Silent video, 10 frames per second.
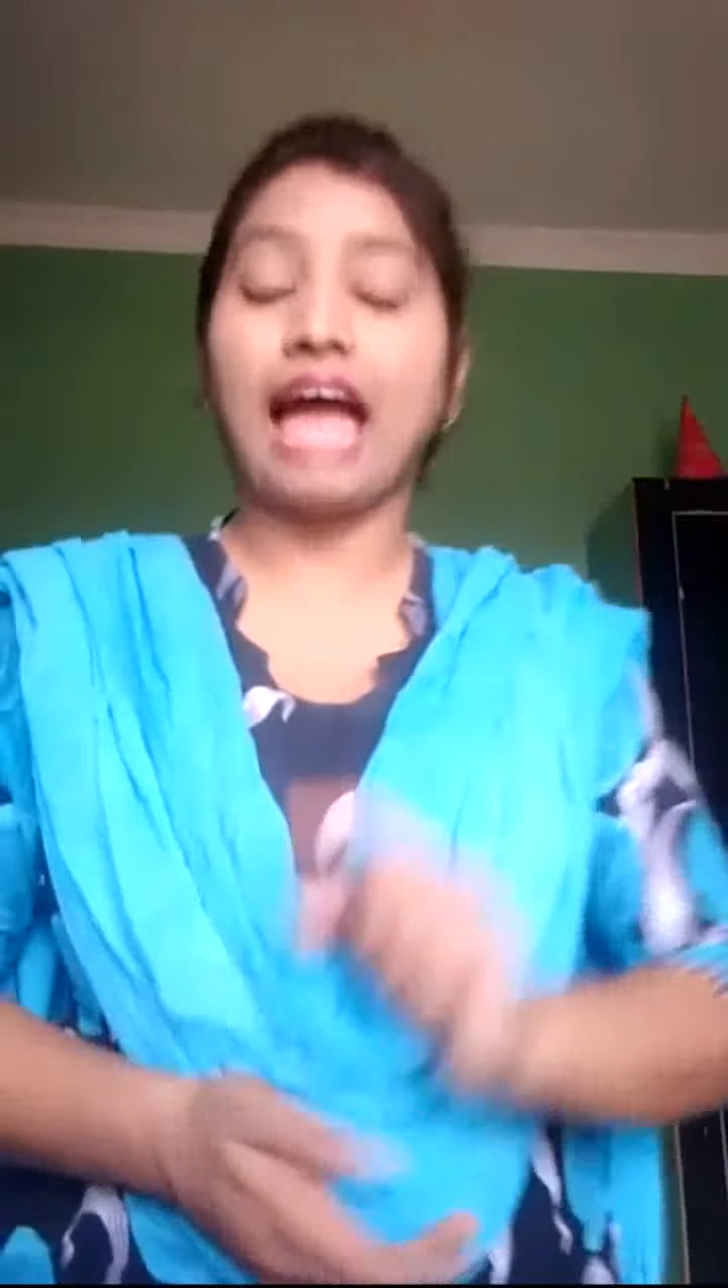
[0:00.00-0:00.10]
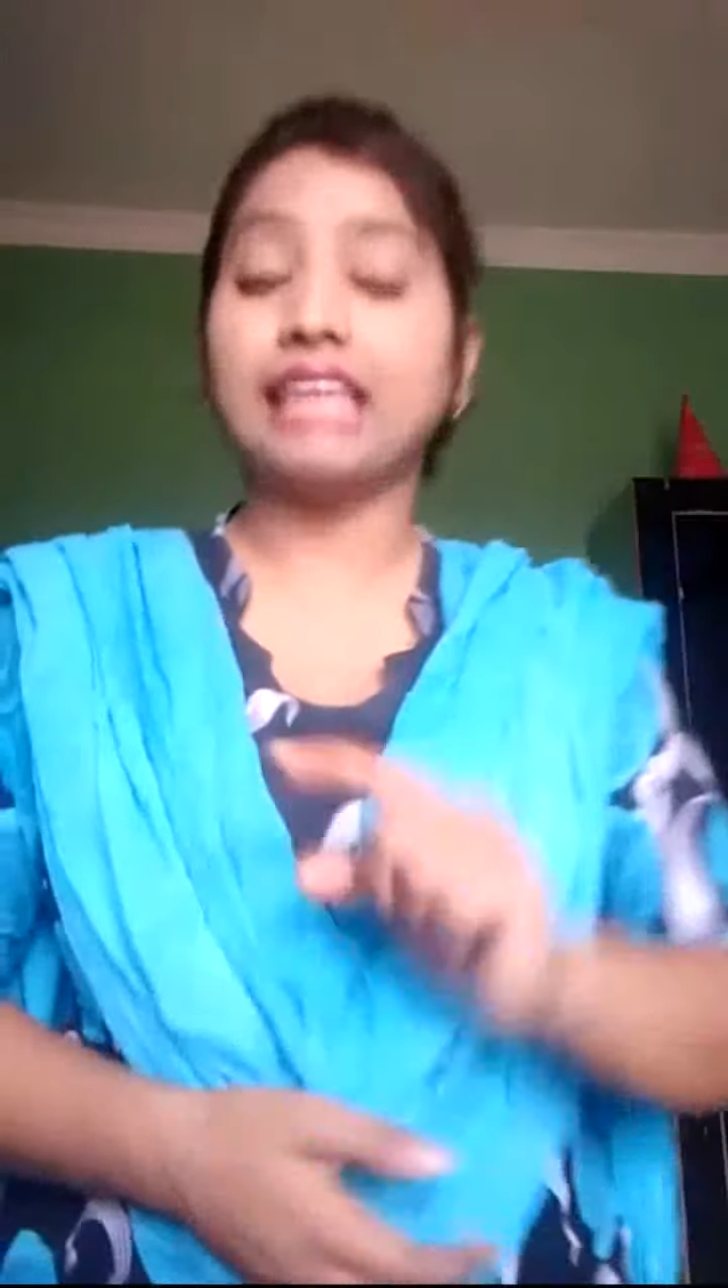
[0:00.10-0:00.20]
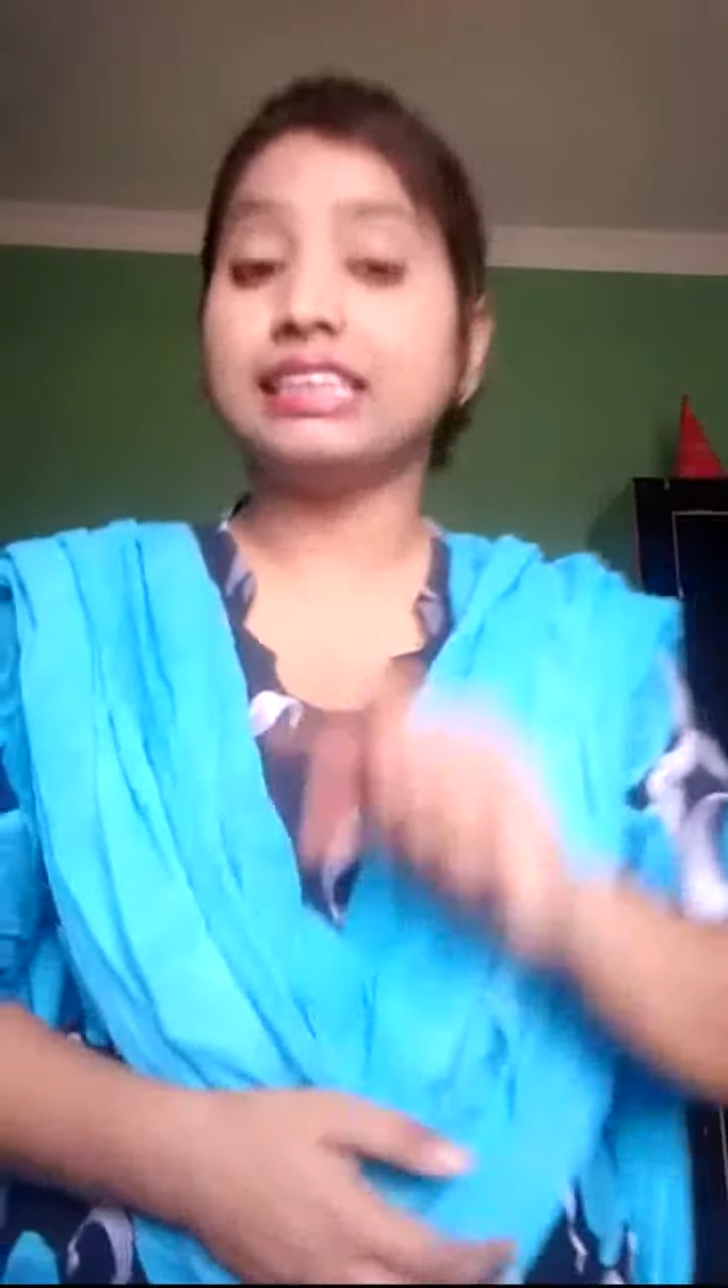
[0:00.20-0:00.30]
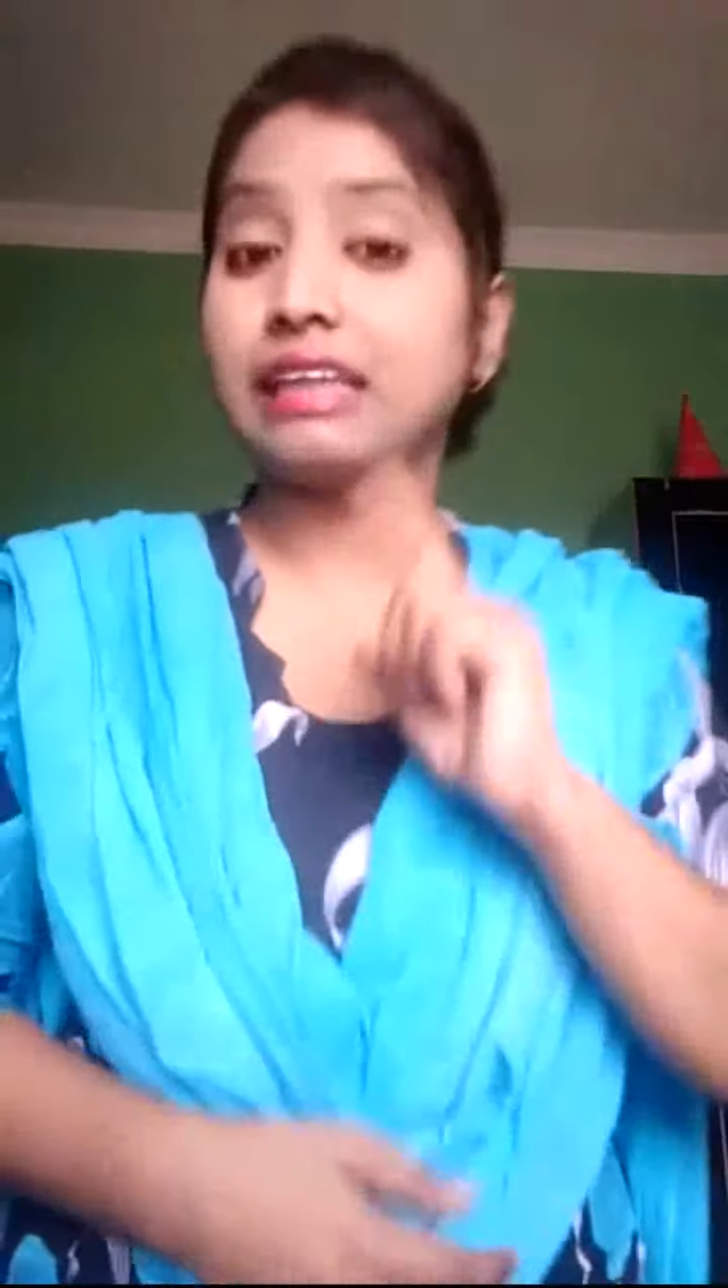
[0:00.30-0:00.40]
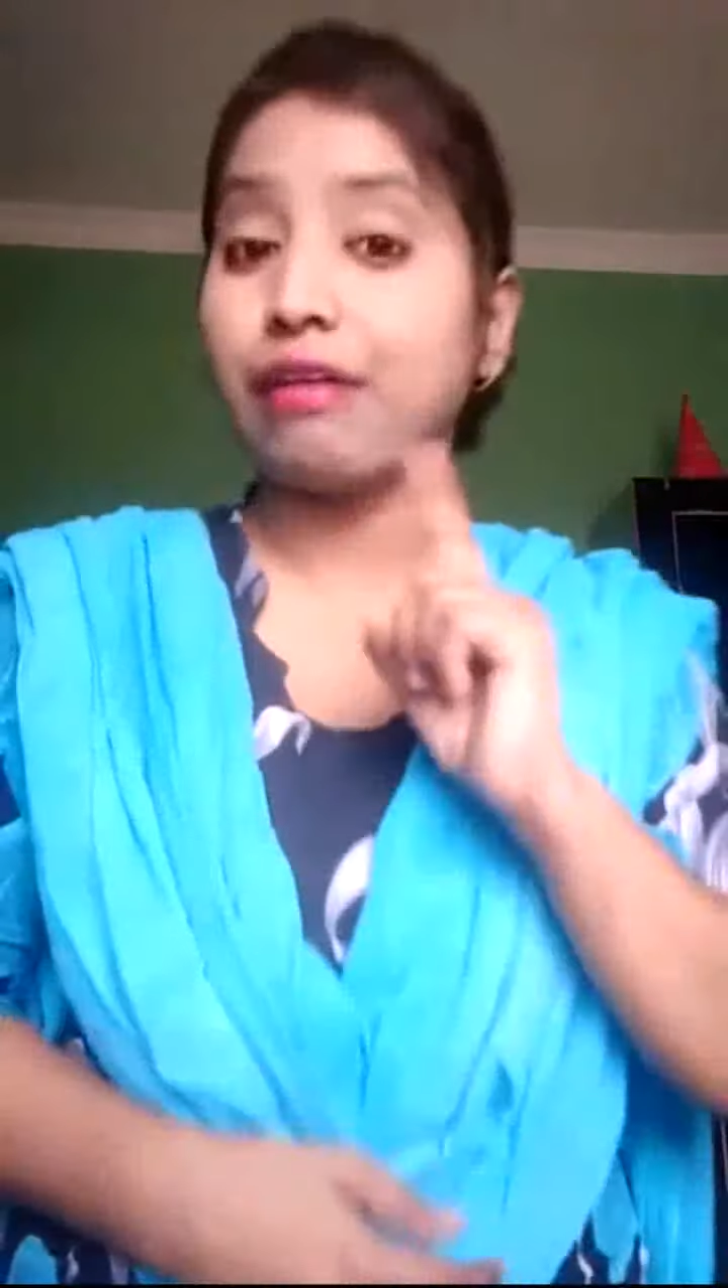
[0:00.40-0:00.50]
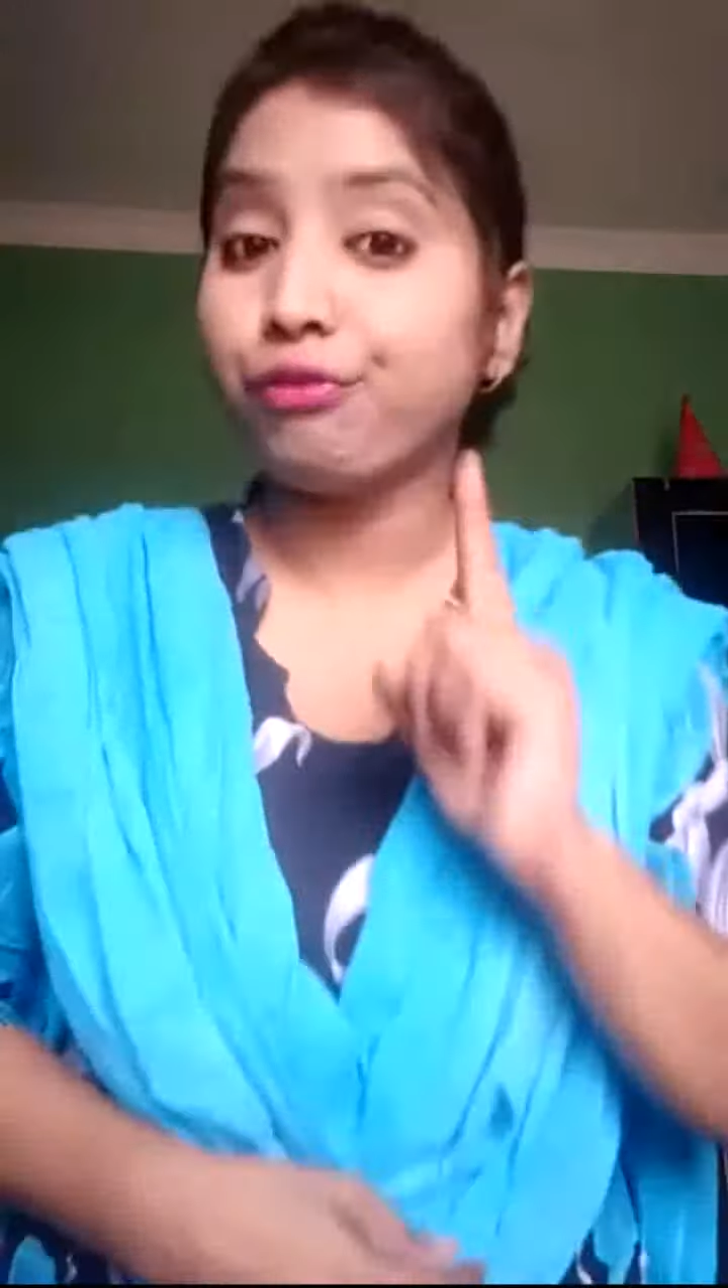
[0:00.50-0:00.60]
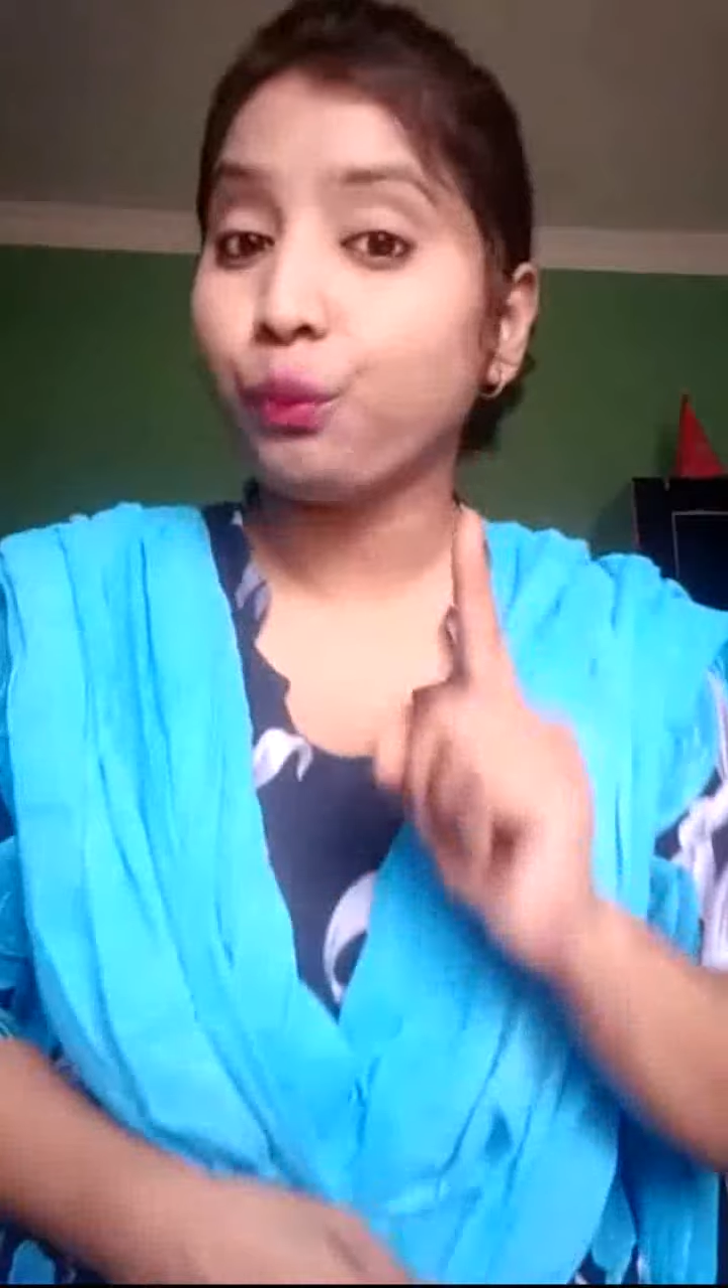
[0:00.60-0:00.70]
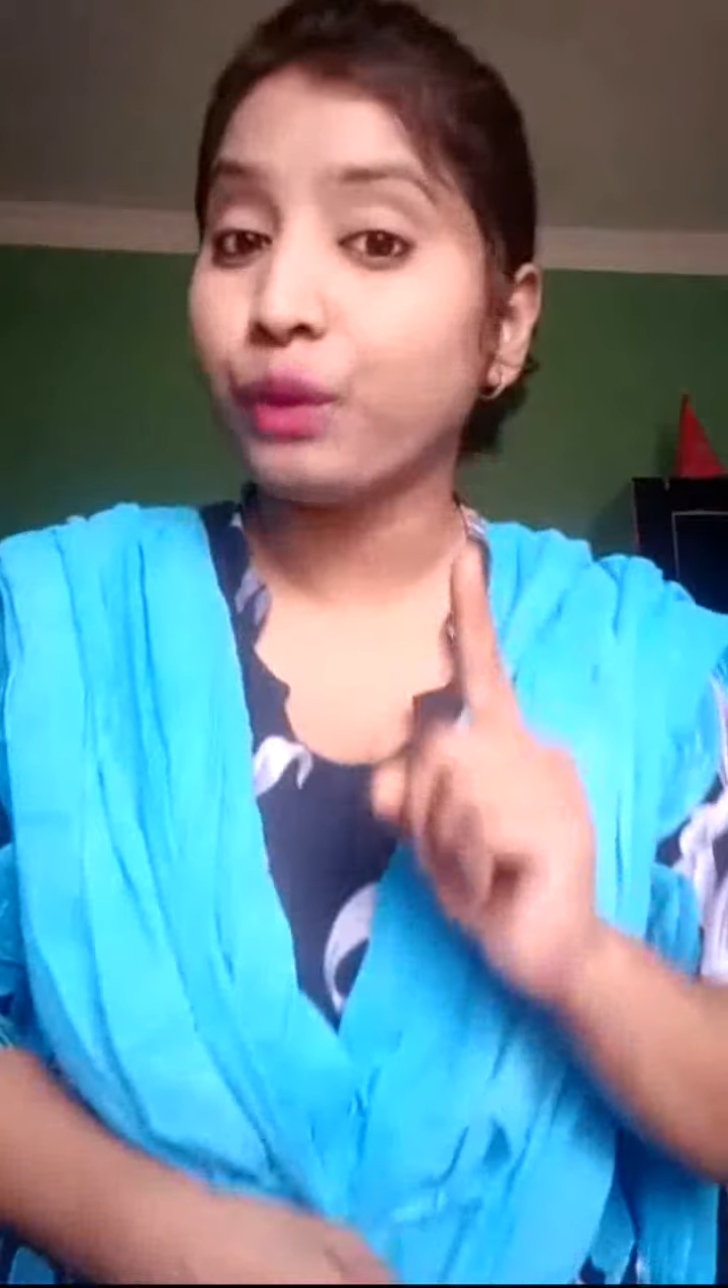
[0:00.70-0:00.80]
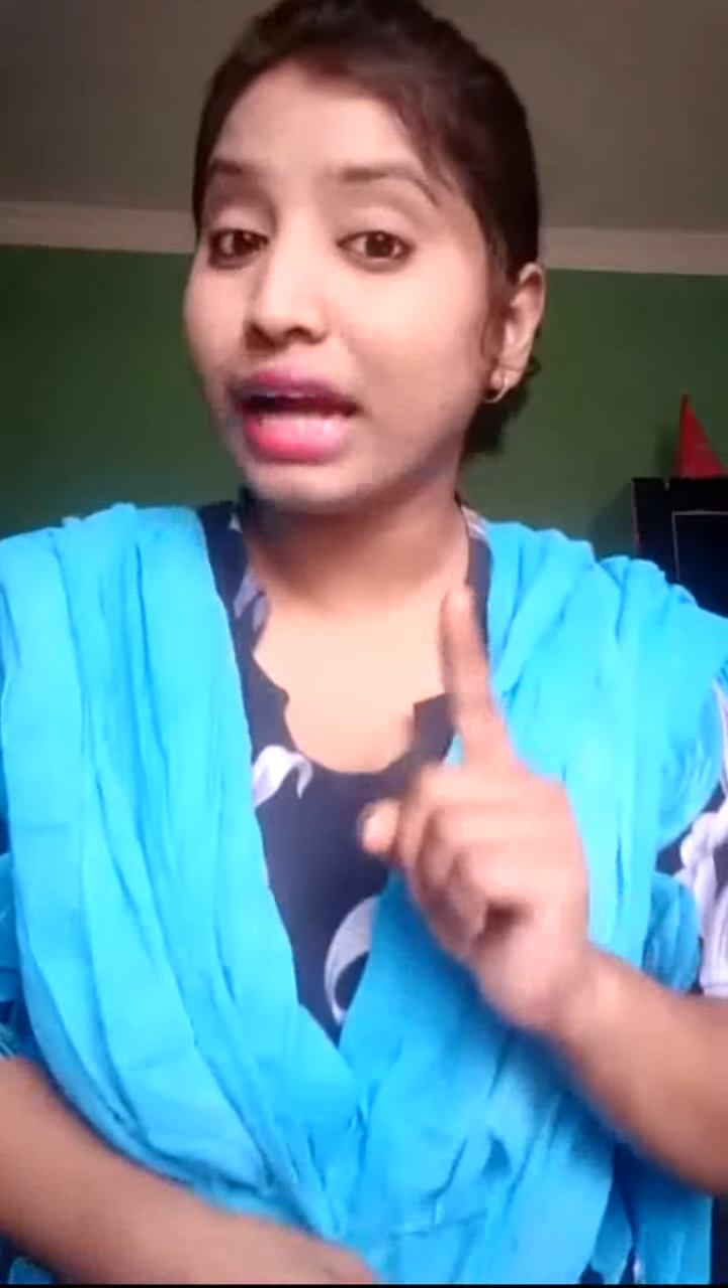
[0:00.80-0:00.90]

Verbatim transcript: and some food